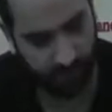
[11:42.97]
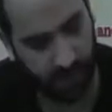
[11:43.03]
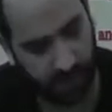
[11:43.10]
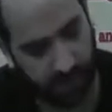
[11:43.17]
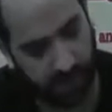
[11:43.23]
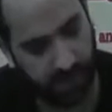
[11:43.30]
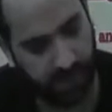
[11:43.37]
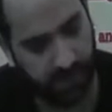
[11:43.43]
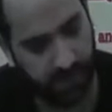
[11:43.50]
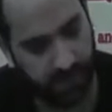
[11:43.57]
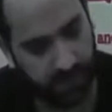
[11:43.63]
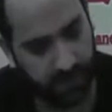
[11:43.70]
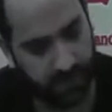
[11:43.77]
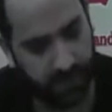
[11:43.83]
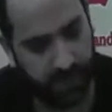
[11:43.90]
O
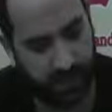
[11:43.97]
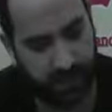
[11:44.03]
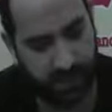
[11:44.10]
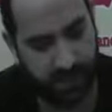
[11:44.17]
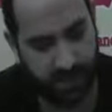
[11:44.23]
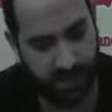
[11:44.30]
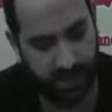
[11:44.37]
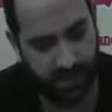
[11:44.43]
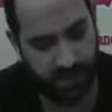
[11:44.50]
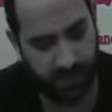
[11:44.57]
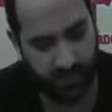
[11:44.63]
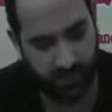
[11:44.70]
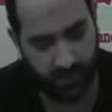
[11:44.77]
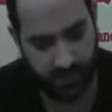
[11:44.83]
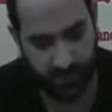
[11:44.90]
Allah, guide us
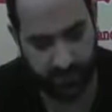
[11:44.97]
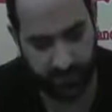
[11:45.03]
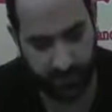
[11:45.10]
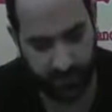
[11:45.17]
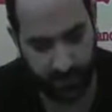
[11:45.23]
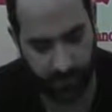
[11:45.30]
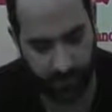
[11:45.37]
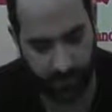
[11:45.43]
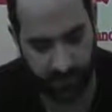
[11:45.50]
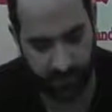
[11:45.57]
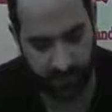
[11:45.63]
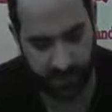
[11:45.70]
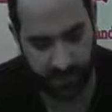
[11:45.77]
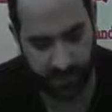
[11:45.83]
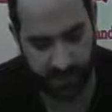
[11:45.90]
to what
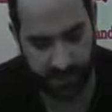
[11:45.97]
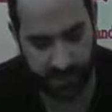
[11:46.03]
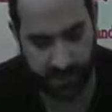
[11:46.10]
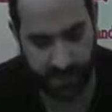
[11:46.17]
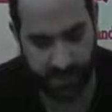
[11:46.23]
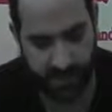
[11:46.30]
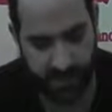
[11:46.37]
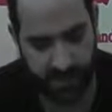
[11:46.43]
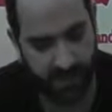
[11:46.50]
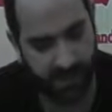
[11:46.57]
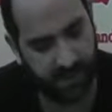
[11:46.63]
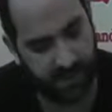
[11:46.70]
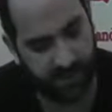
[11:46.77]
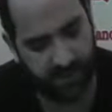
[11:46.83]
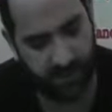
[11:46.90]
realizes the
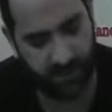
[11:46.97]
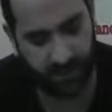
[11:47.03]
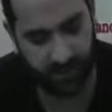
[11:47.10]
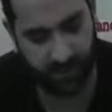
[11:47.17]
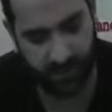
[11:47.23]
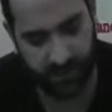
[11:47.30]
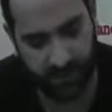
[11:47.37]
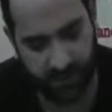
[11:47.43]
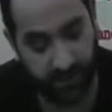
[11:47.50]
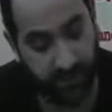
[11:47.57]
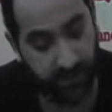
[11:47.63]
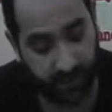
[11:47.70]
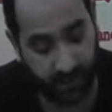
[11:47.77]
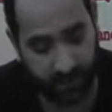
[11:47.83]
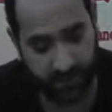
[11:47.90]
essence of
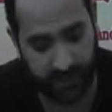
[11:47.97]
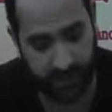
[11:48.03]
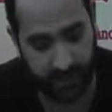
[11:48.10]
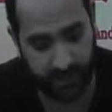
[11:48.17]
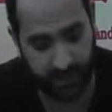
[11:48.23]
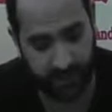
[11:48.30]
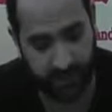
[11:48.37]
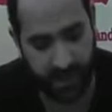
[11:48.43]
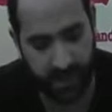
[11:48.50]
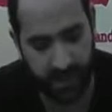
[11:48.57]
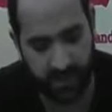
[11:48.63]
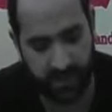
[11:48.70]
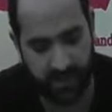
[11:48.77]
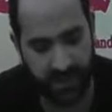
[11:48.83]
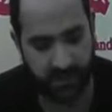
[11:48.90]
our religion,
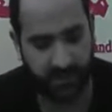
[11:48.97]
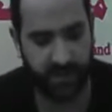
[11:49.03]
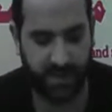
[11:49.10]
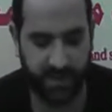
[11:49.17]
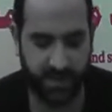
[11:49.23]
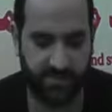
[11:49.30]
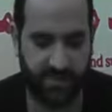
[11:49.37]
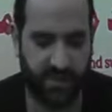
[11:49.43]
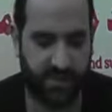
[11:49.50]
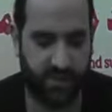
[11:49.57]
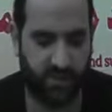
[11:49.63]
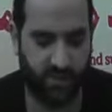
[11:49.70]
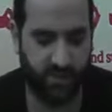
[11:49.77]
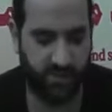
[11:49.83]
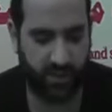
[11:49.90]
the advancement
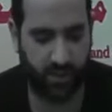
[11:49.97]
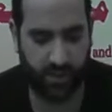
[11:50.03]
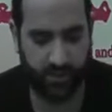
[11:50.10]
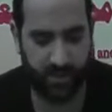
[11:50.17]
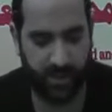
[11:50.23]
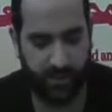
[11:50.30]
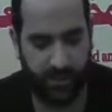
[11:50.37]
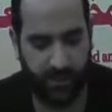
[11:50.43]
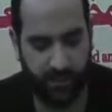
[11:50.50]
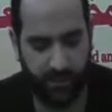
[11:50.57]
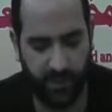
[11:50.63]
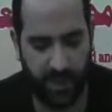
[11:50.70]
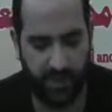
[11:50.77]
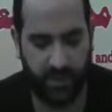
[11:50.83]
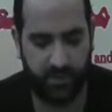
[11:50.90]
of our people,
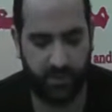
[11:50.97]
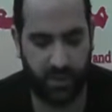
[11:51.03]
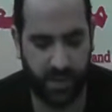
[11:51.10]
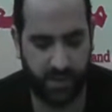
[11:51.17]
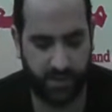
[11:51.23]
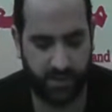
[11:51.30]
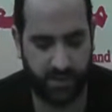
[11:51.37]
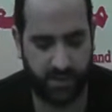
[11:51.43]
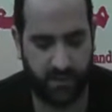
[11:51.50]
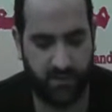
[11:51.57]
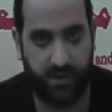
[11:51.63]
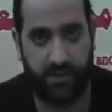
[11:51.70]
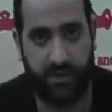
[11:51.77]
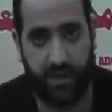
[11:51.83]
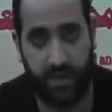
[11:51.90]
and the progress of
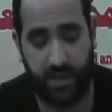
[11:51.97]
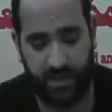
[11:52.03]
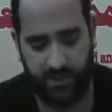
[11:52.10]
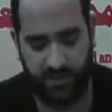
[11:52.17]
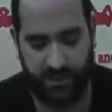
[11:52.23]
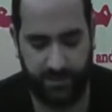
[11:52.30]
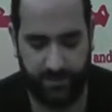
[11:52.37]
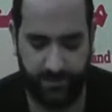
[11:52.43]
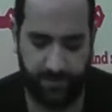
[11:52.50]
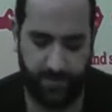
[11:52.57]
our country.